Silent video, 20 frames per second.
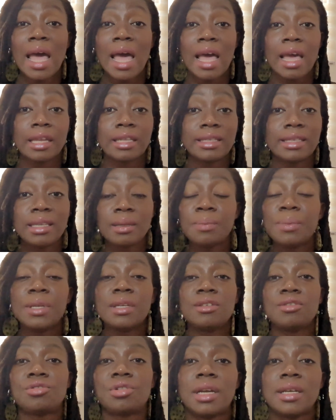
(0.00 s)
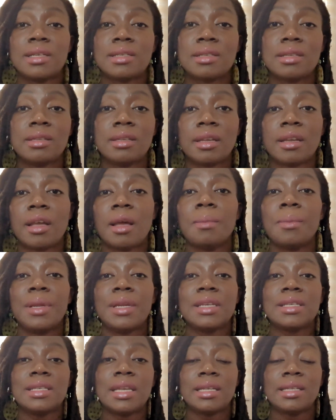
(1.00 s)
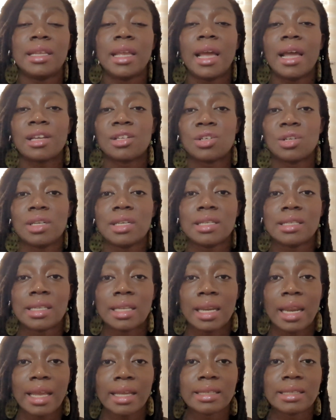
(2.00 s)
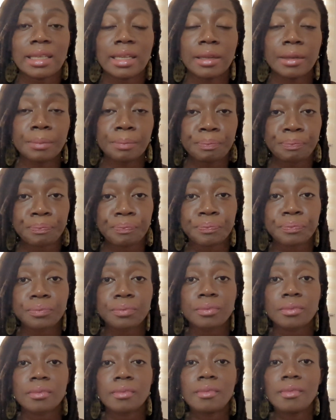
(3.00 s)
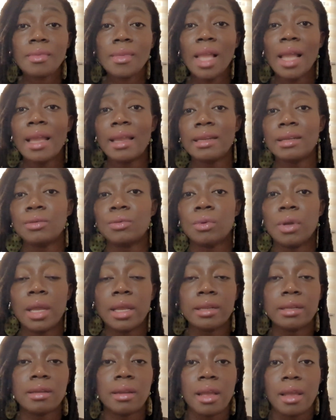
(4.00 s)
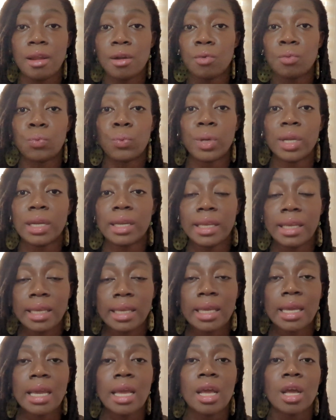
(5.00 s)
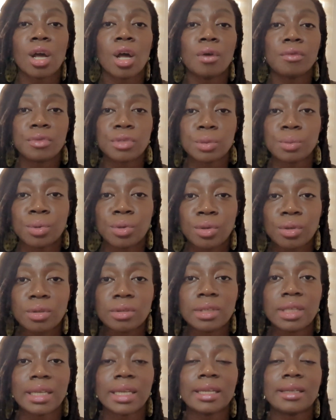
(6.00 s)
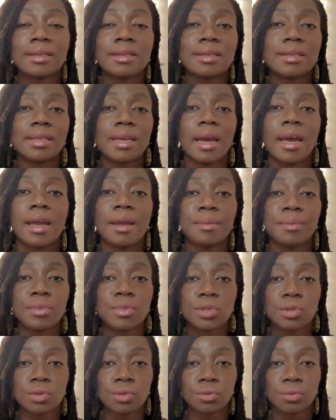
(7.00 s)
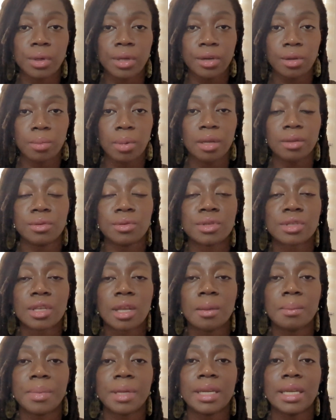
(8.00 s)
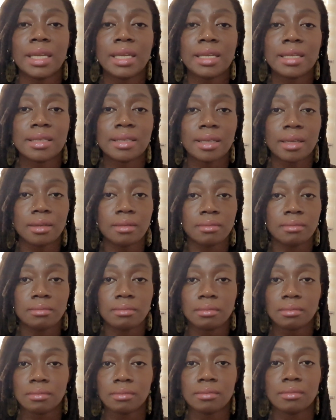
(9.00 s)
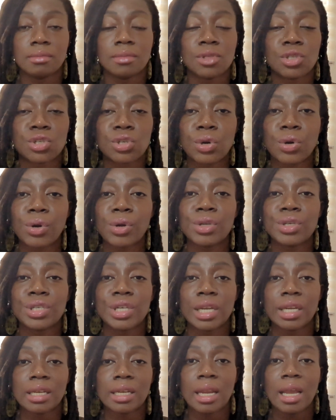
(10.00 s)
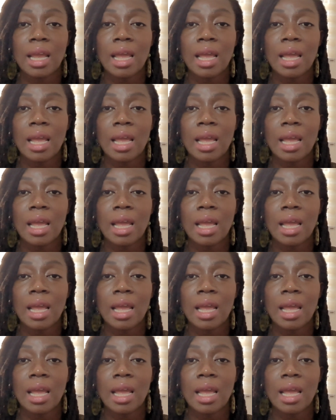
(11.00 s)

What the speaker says: a deep interest in the companies that they're actually selecting, and are really comfortable taking the time to read about those companies and search and